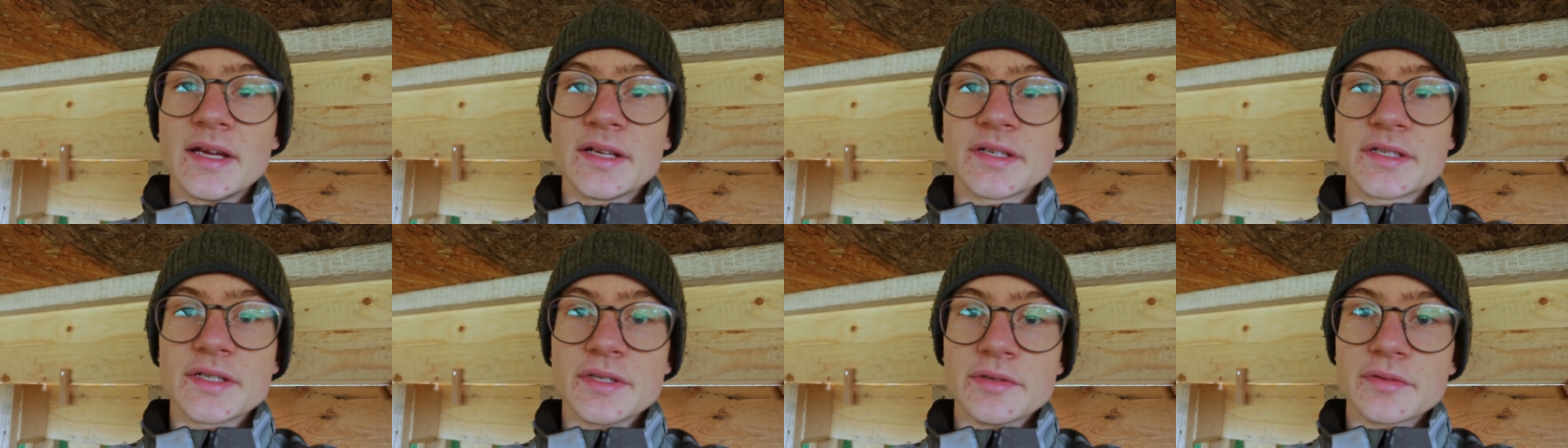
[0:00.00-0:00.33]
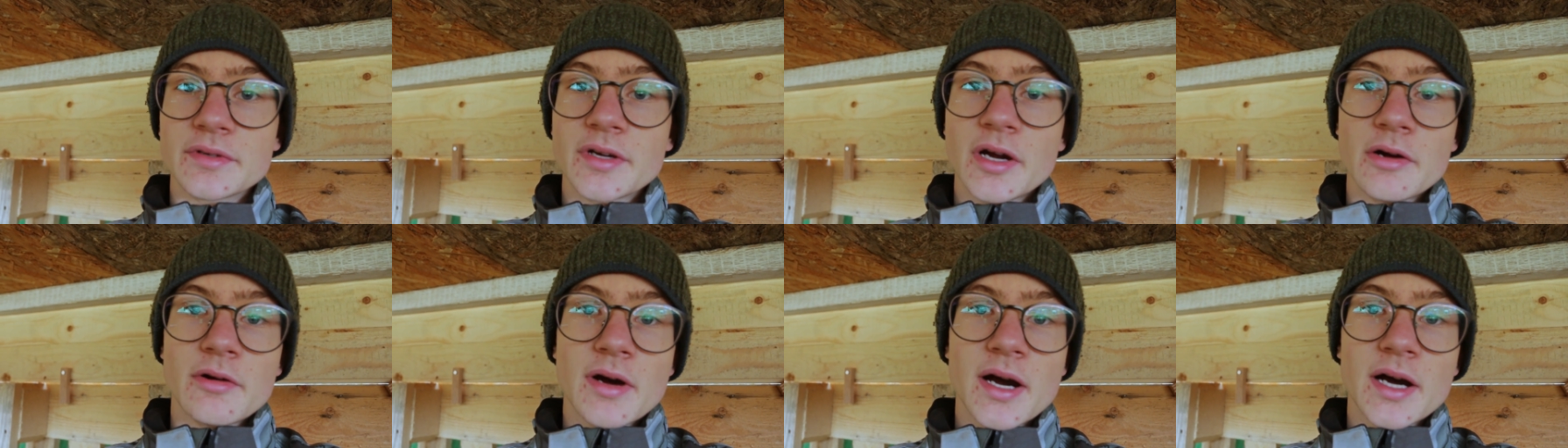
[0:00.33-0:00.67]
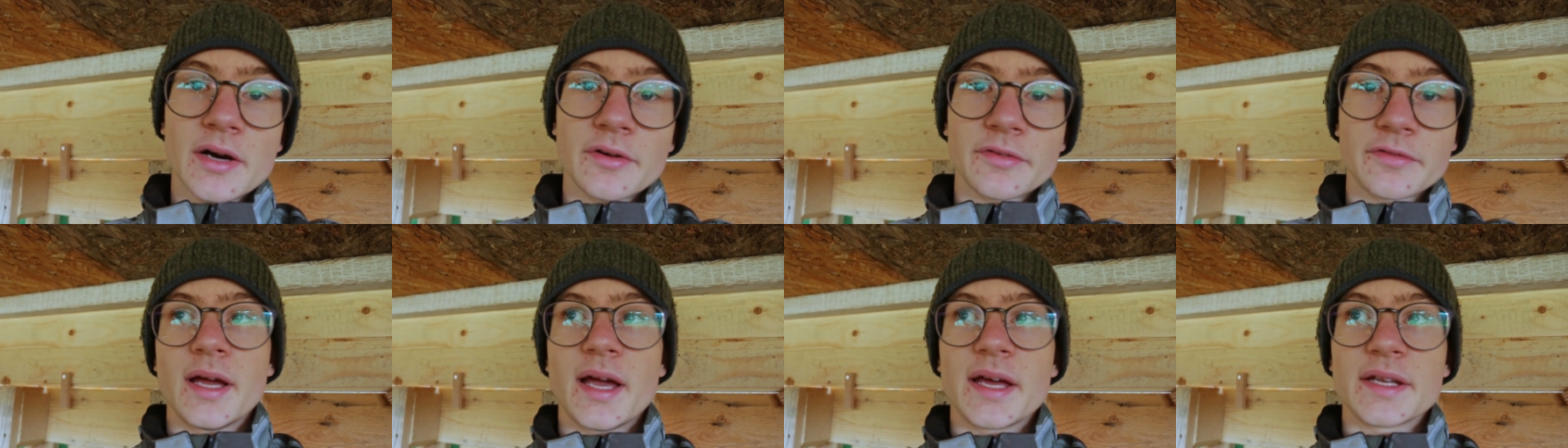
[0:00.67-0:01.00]
to go
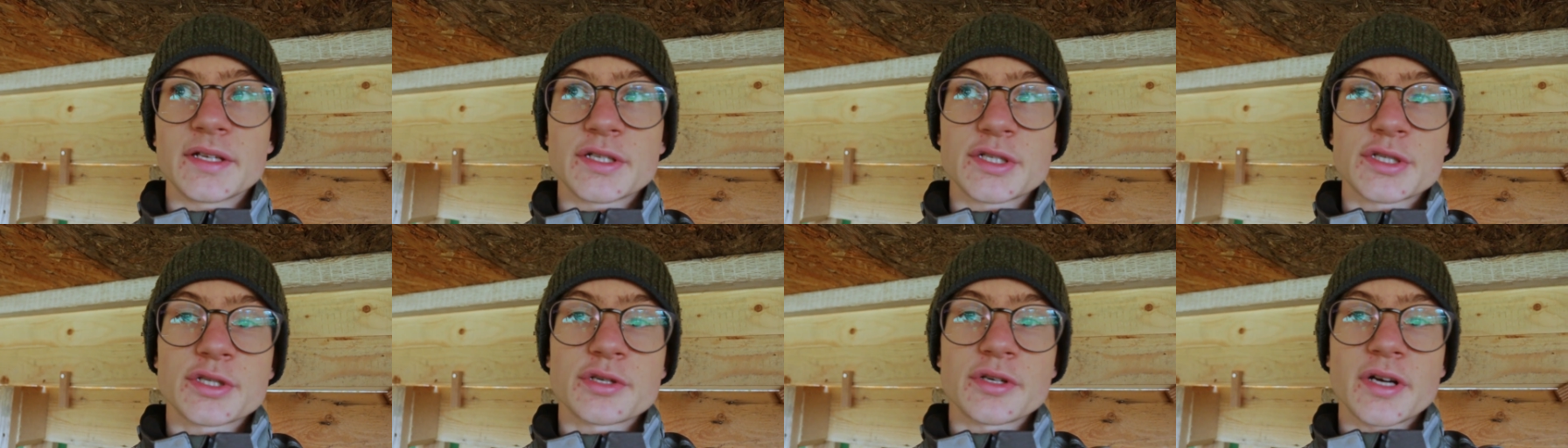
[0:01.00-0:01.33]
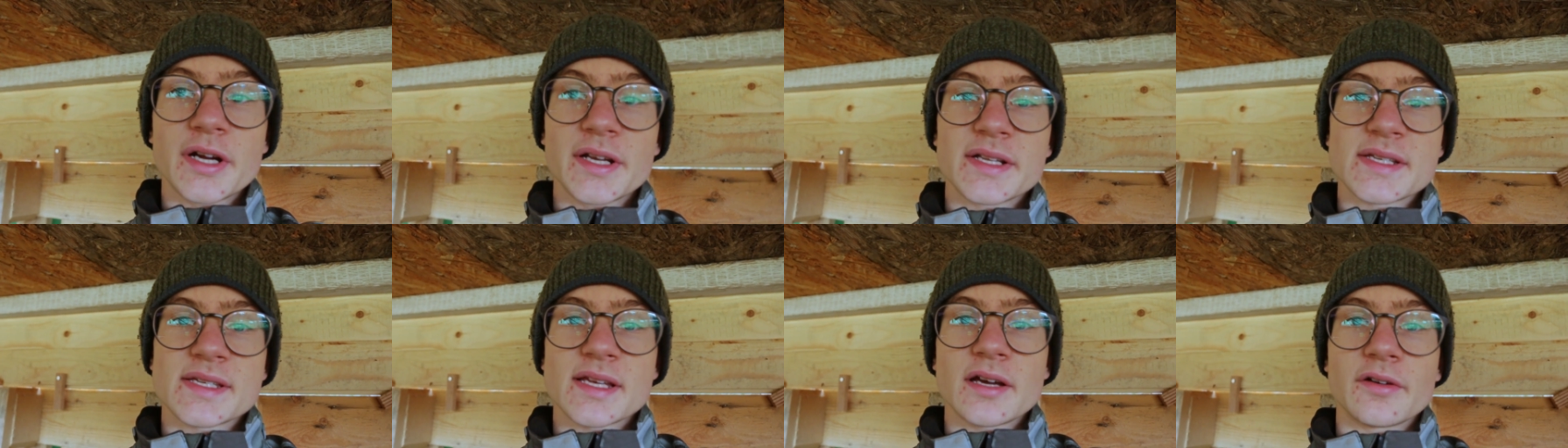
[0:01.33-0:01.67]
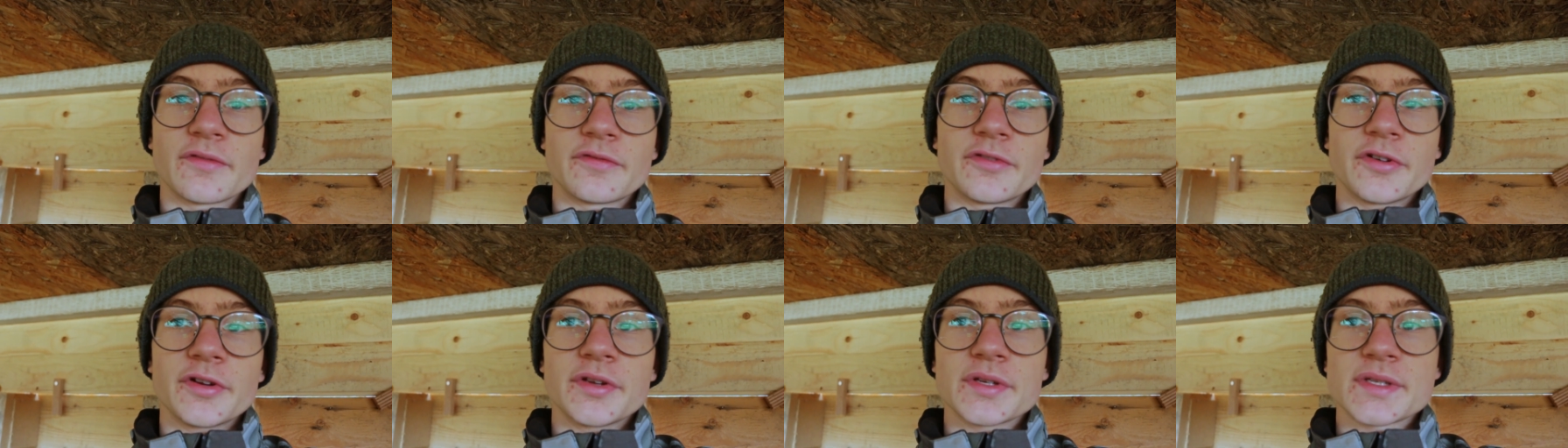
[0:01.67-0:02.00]
out and try this out
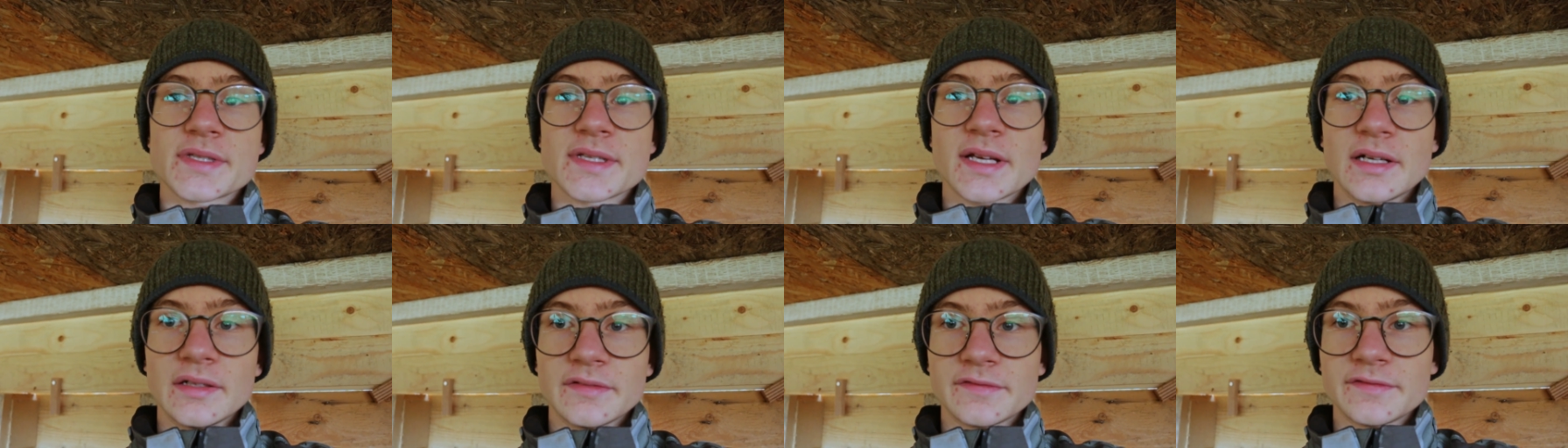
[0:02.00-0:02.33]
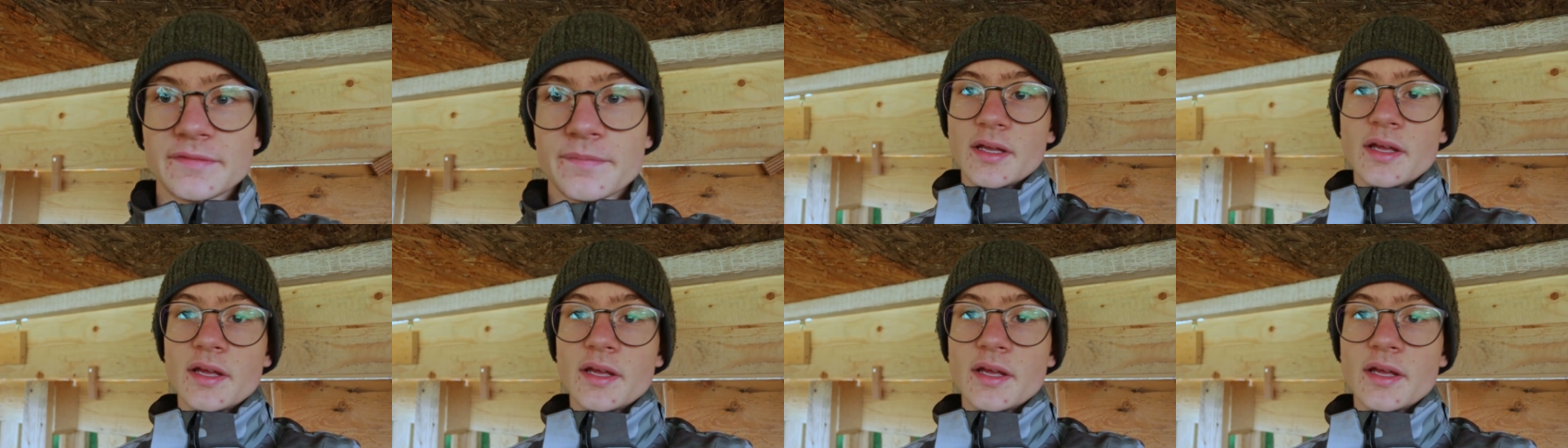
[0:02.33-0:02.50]
for yourself.